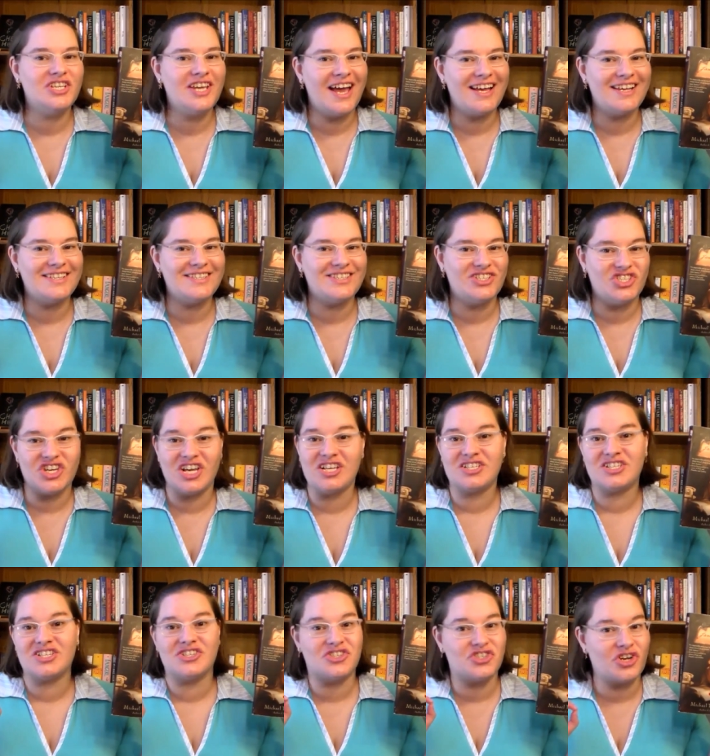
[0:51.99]
She has
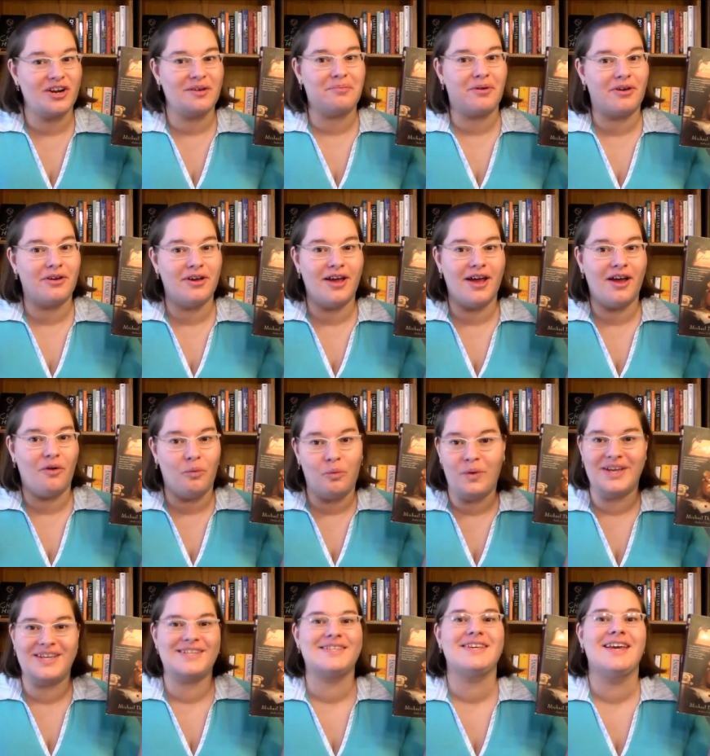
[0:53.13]
just as sharp
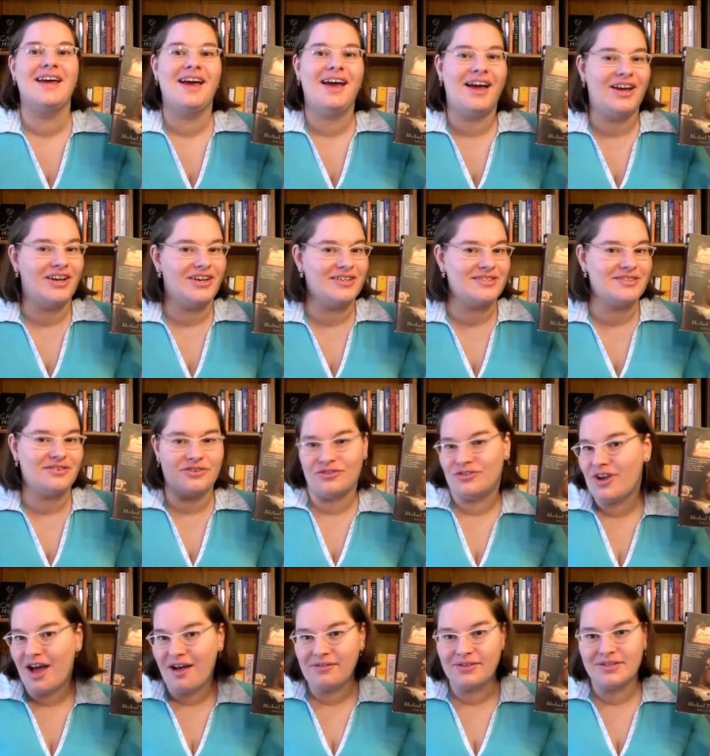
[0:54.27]
a wit as
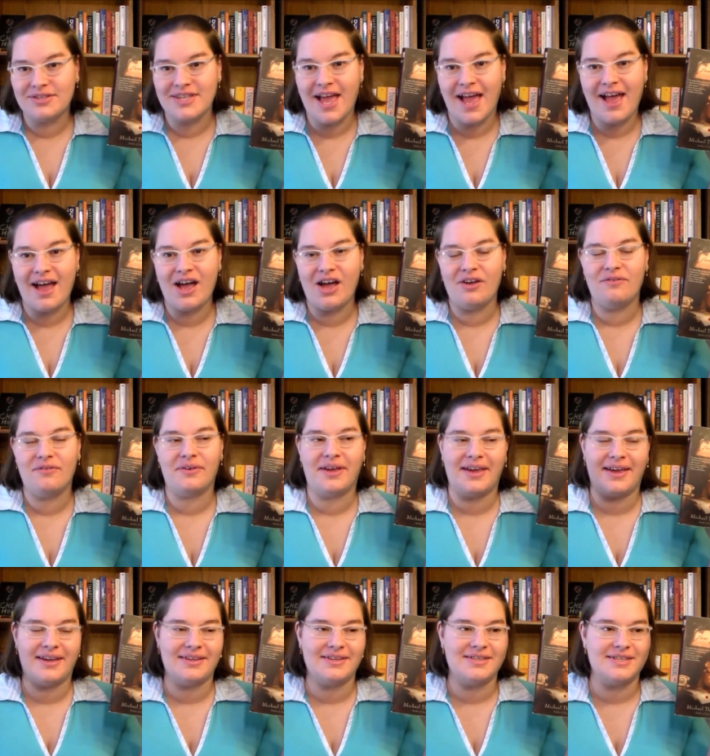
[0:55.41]
her novels have,
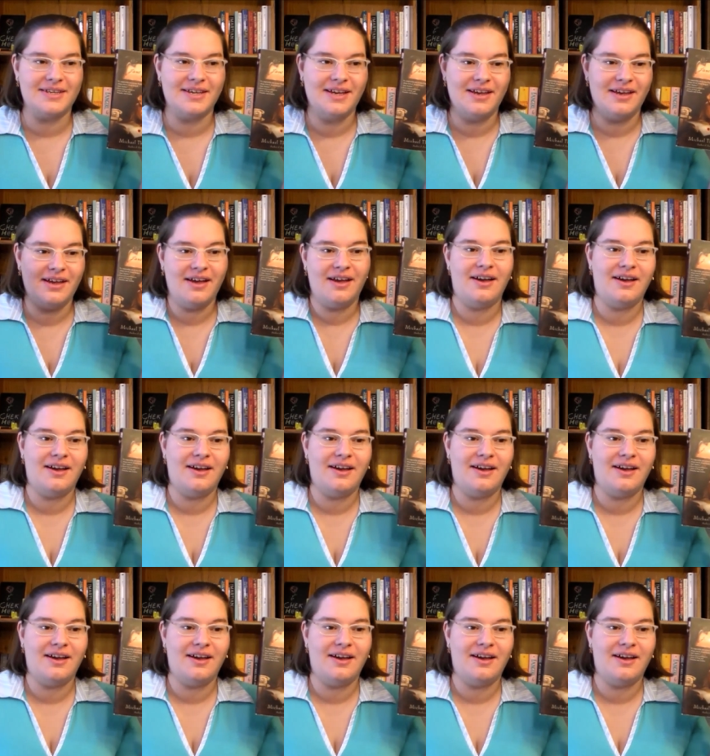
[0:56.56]
and